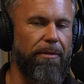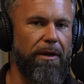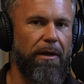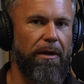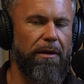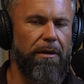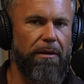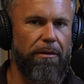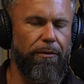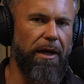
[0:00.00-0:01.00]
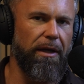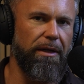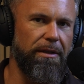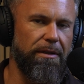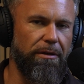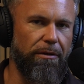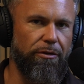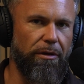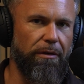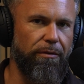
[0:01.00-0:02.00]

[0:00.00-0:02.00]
But the reality is your drilling